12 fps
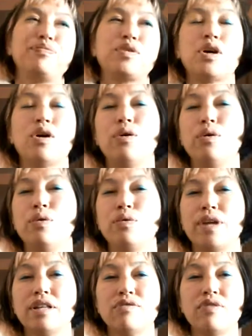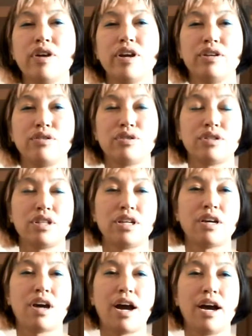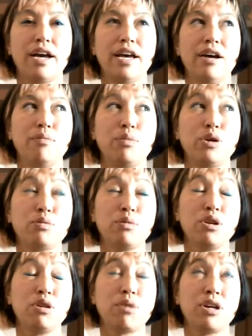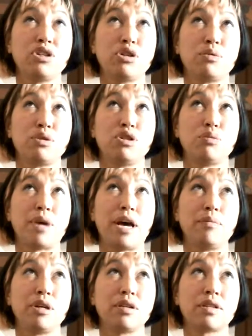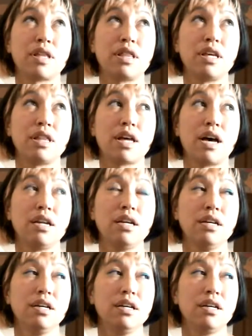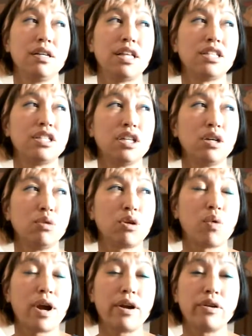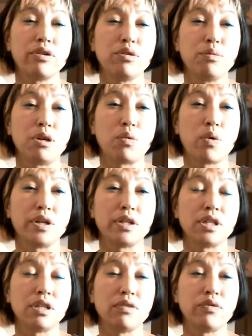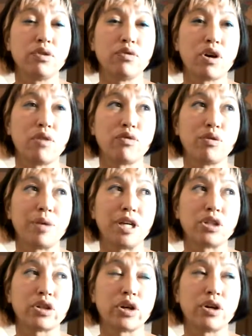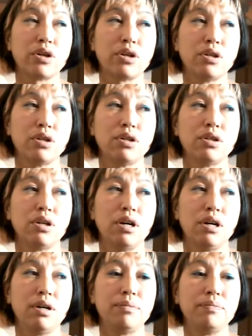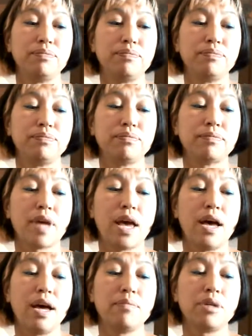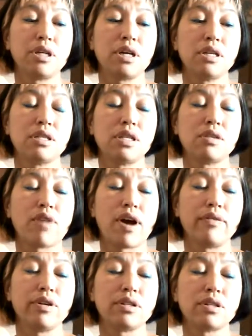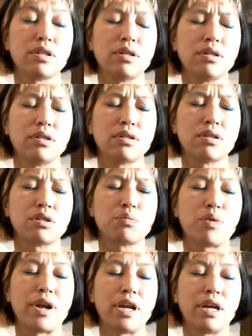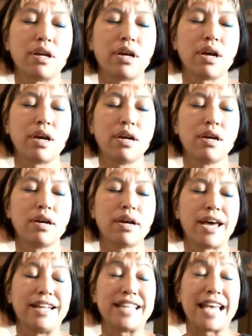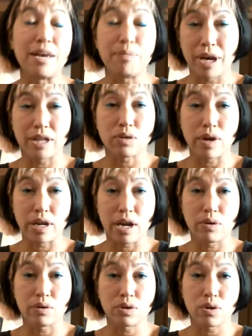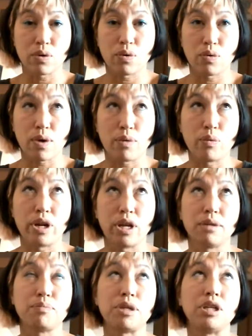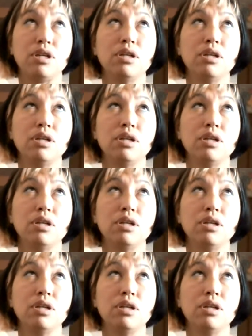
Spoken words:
So that's very interesting. I am postponing my trip to Japan because I think that they still require you to be quarantined if you've come from Asia. And because this virus is spreading at its apex right now, so I wouldn't be